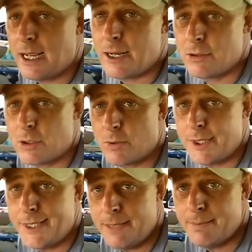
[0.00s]
I don't know where
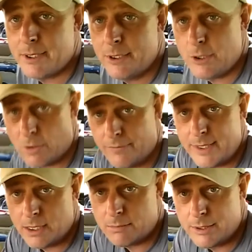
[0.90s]
you keep it in your
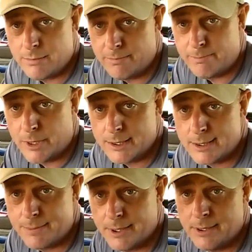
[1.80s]
VW bus, but